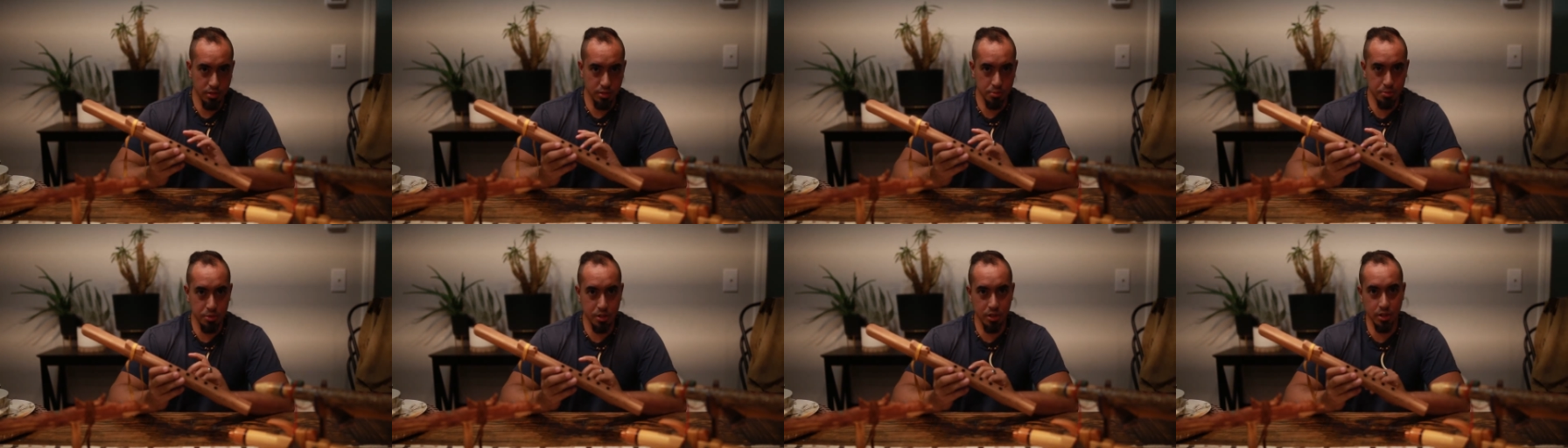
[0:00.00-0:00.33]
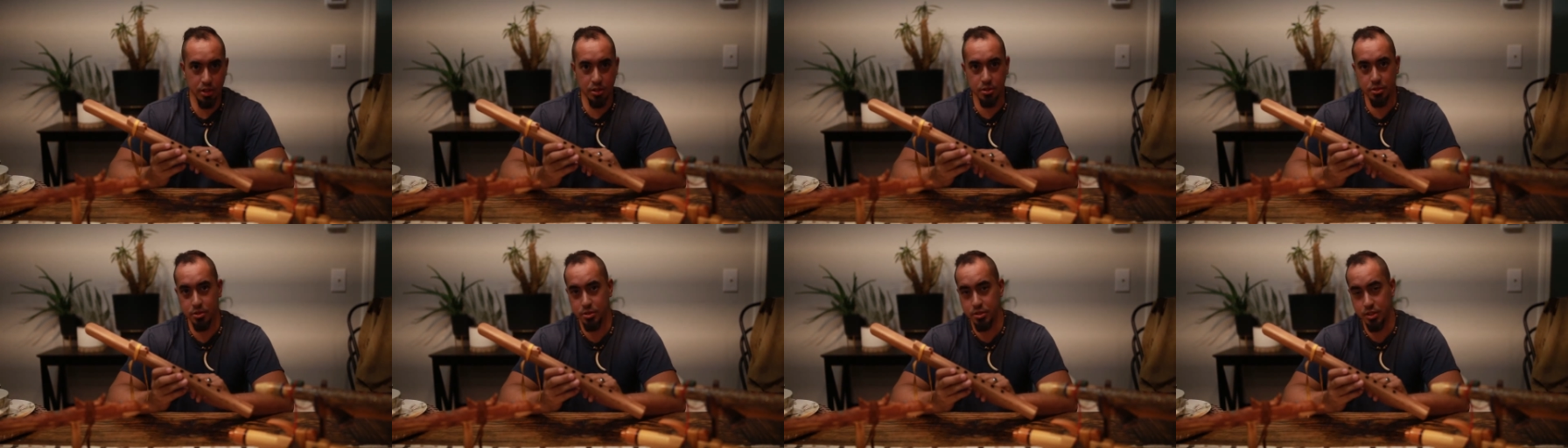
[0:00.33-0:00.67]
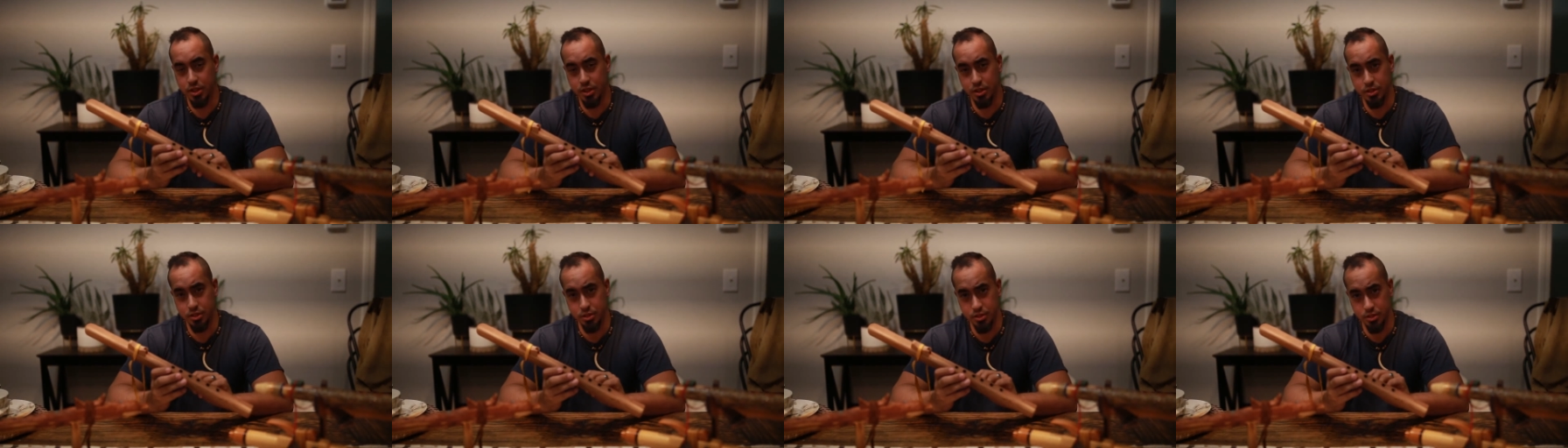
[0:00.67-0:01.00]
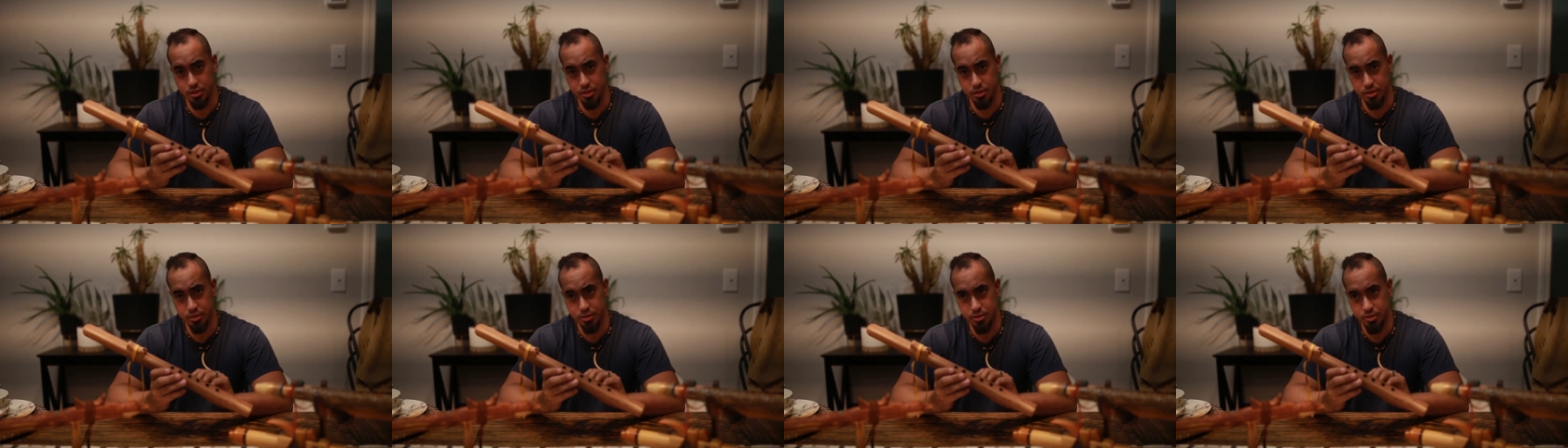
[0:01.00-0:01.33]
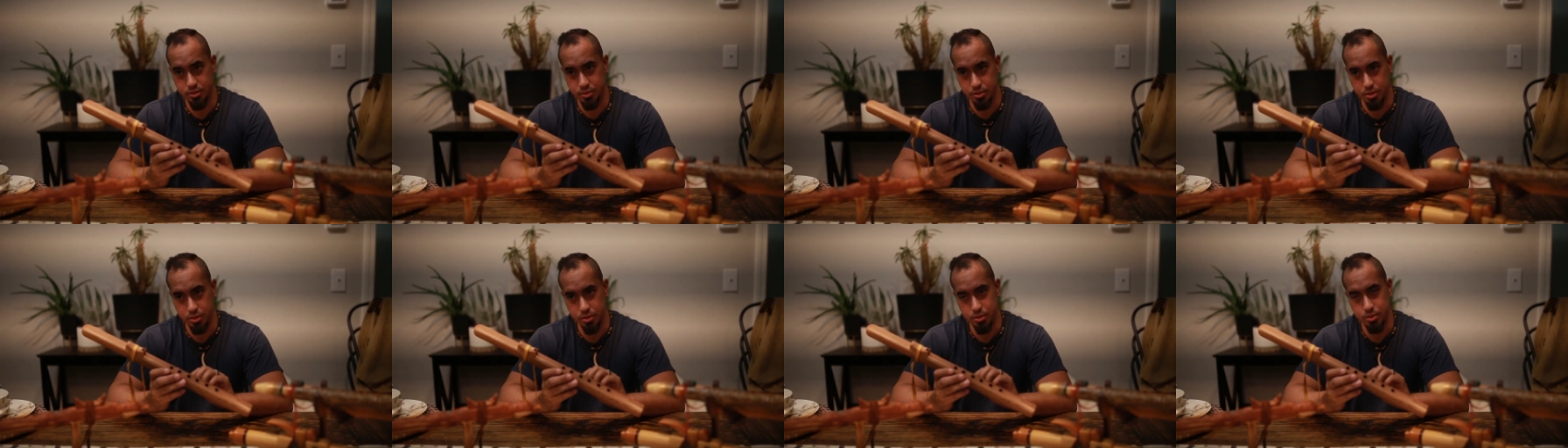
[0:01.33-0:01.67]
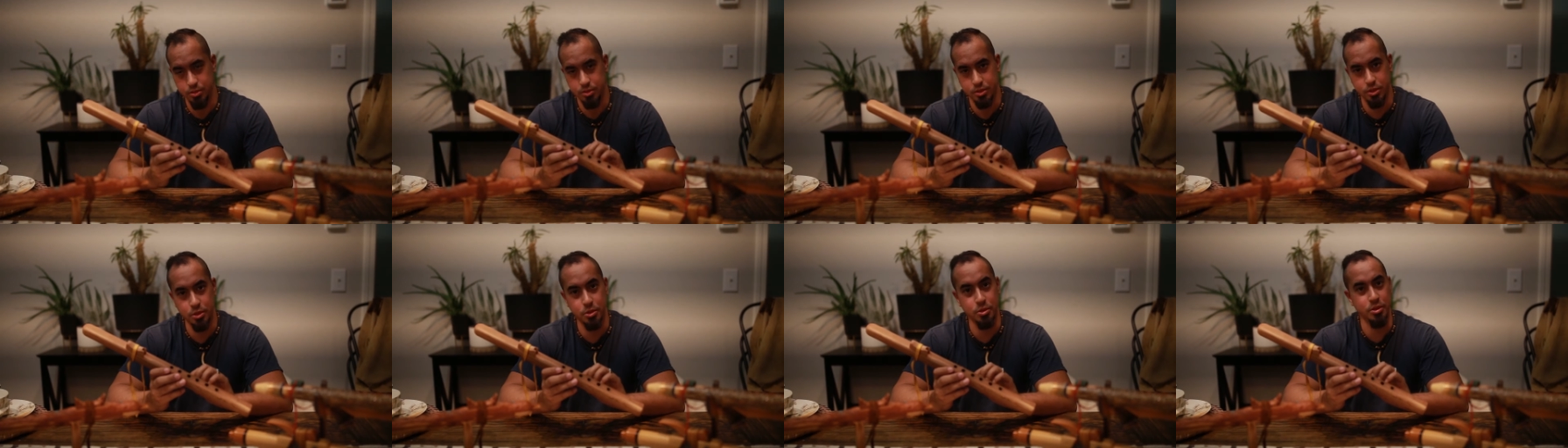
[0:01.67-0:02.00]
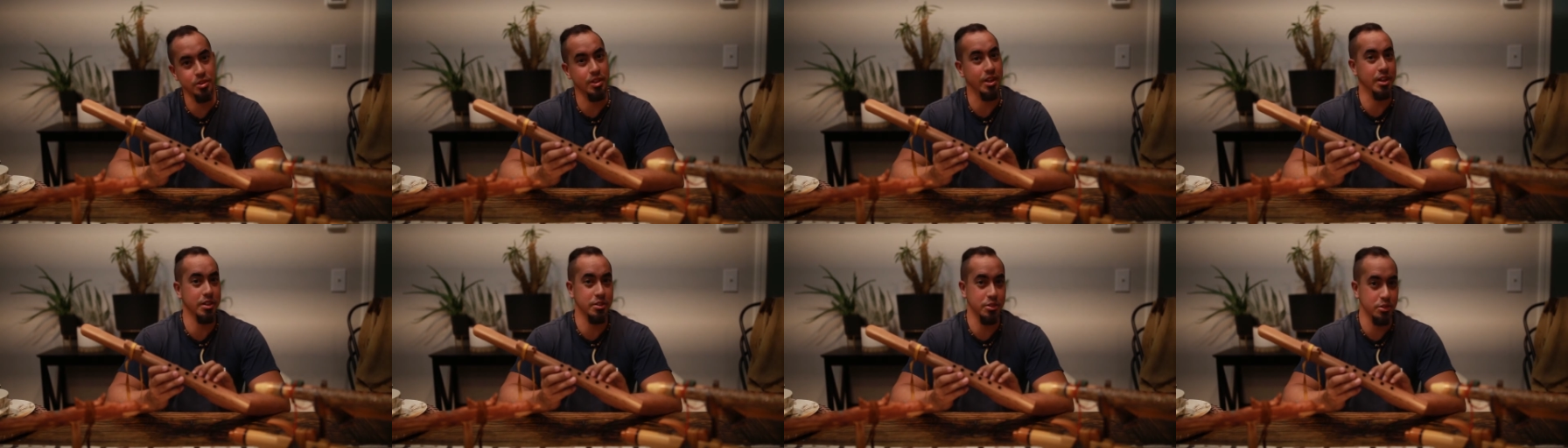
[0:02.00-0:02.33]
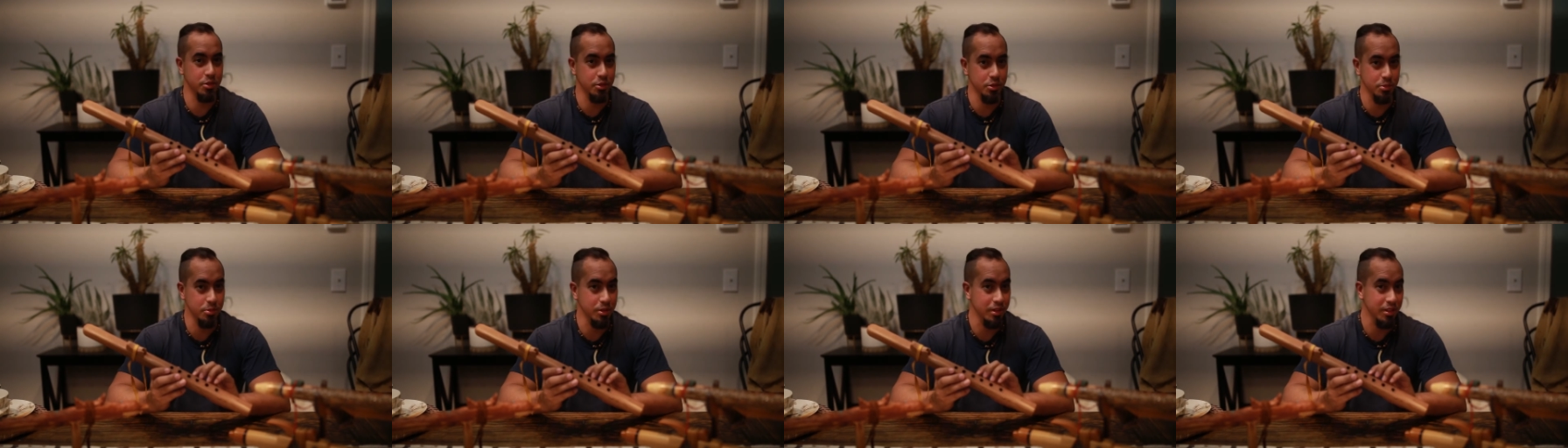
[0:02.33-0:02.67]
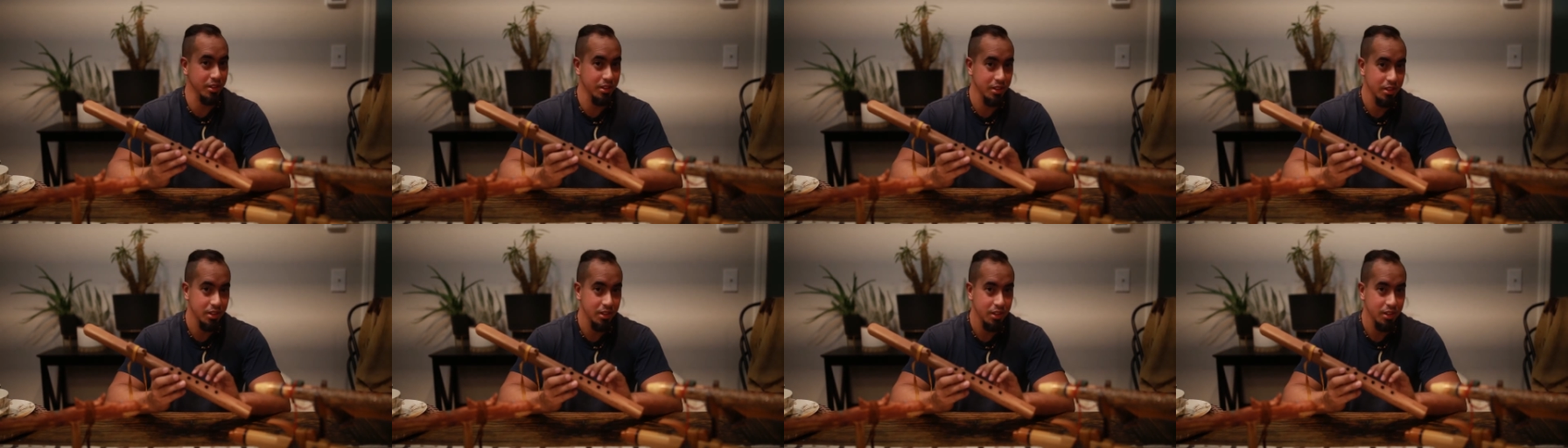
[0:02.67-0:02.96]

beginners don't like to, but